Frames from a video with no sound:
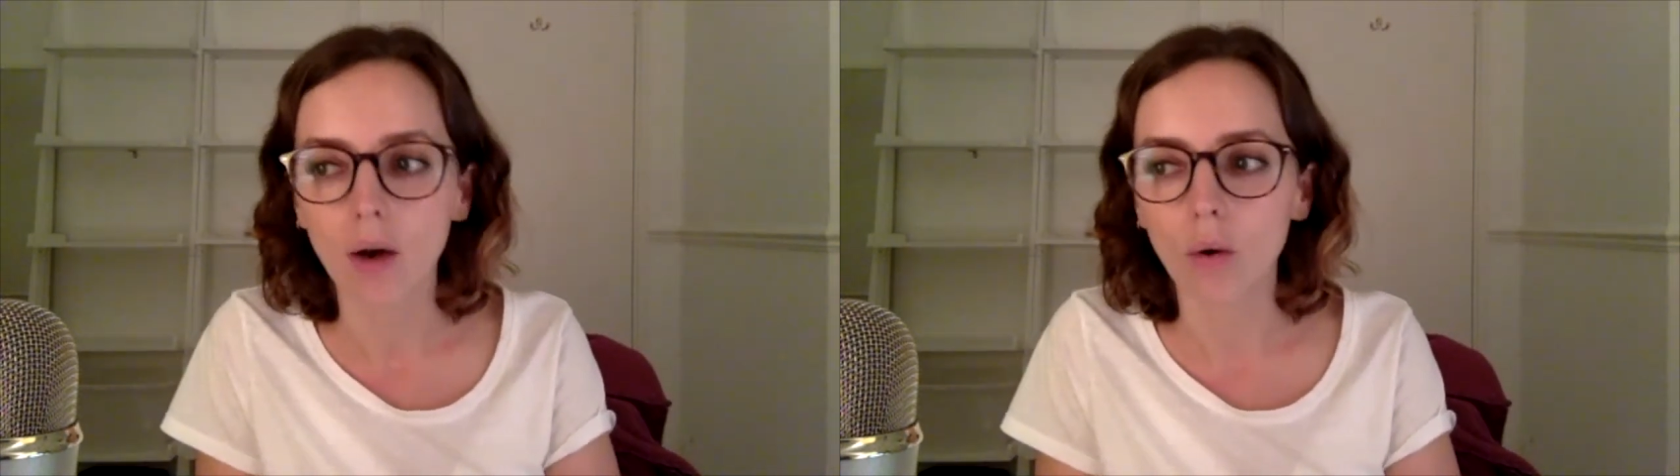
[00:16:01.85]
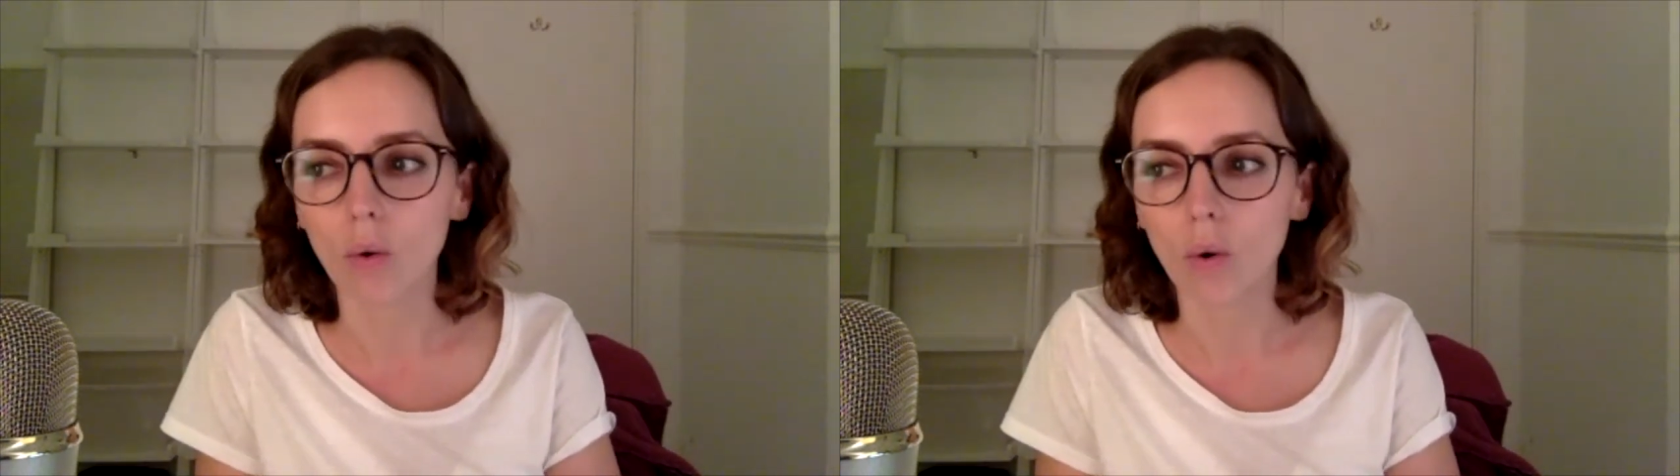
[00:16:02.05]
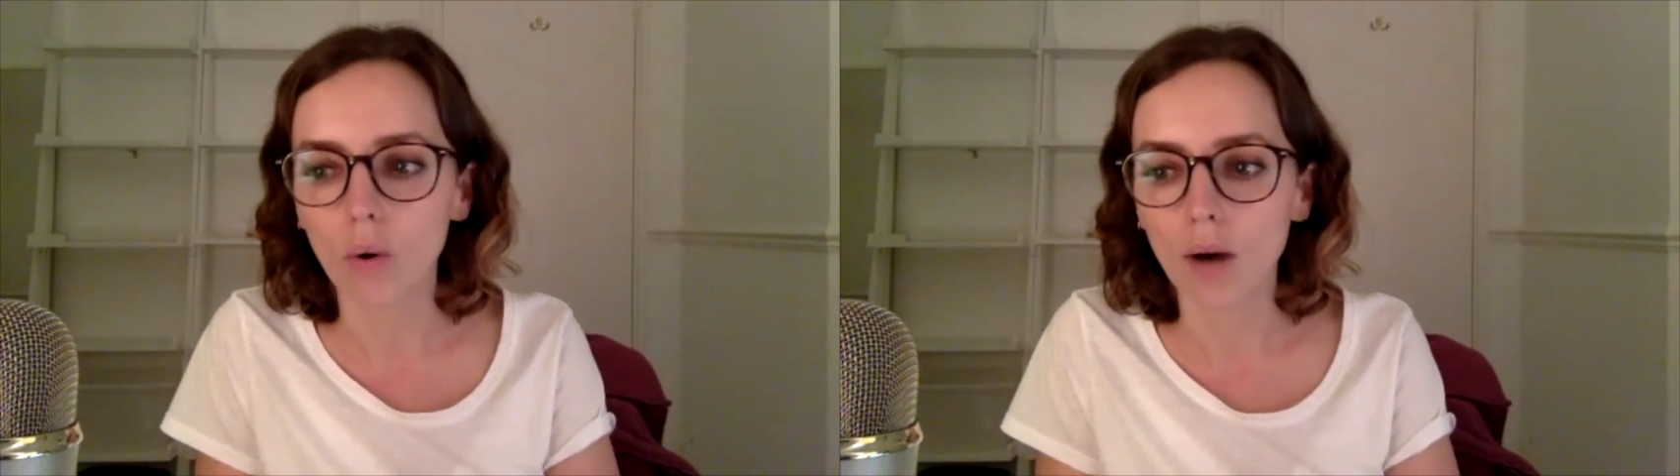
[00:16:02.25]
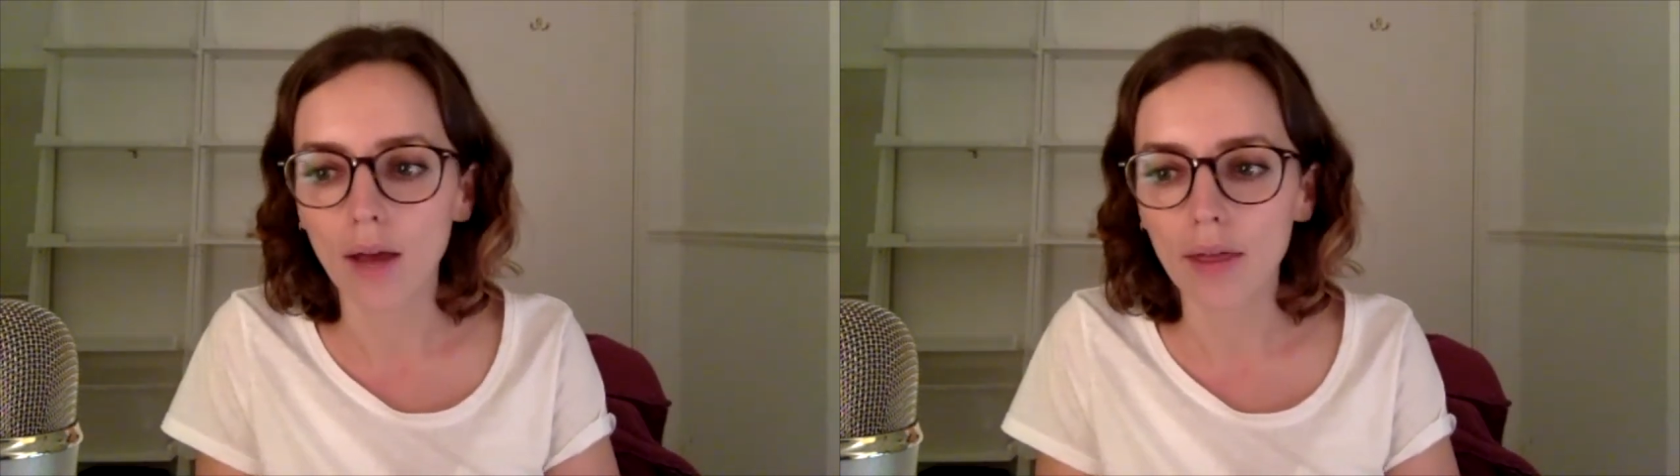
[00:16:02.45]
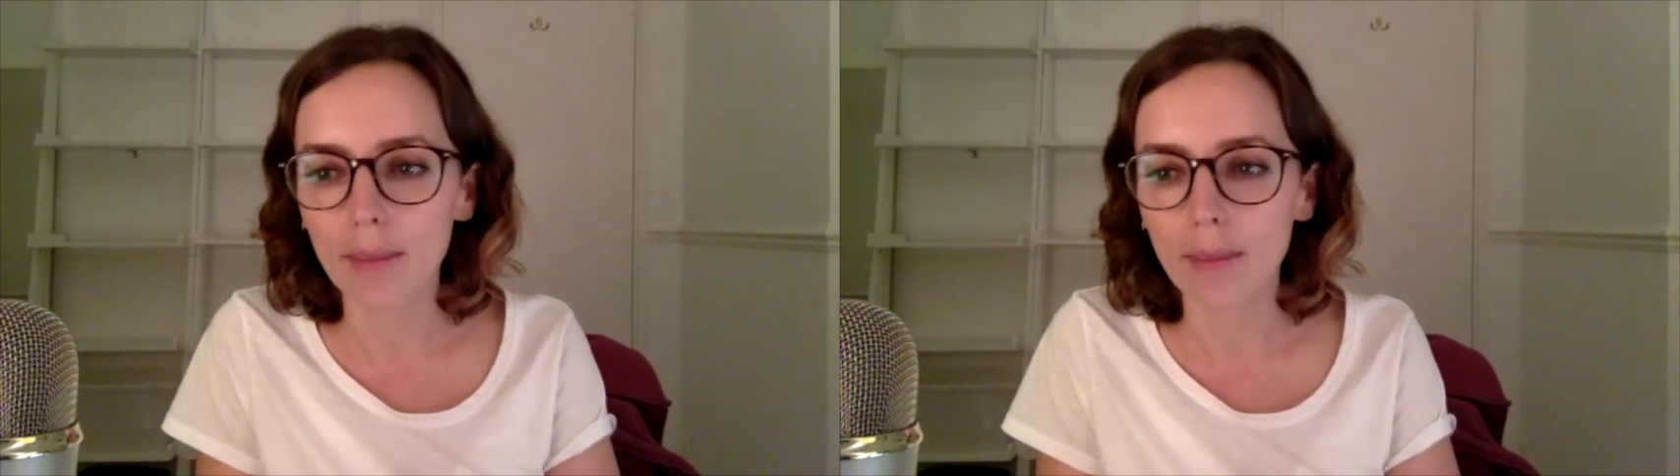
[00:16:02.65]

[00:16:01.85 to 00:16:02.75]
or other